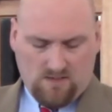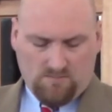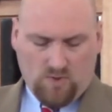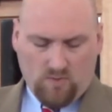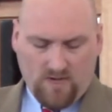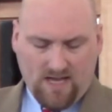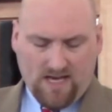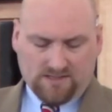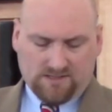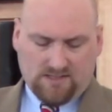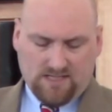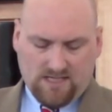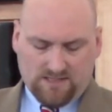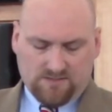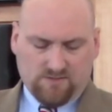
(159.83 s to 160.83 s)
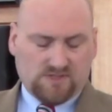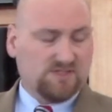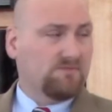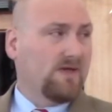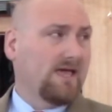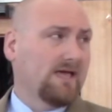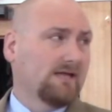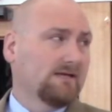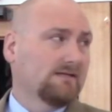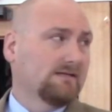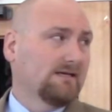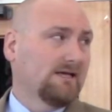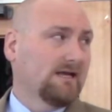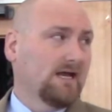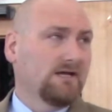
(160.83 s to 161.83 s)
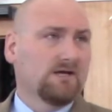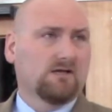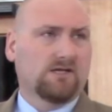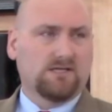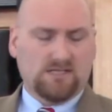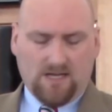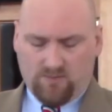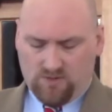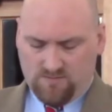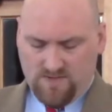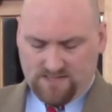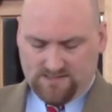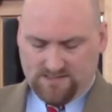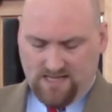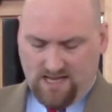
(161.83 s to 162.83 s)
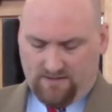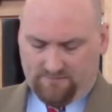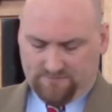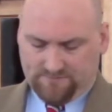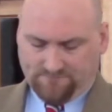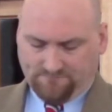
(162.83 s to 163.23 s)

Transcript: but we actually got to expand, and I nearly doubled my staff.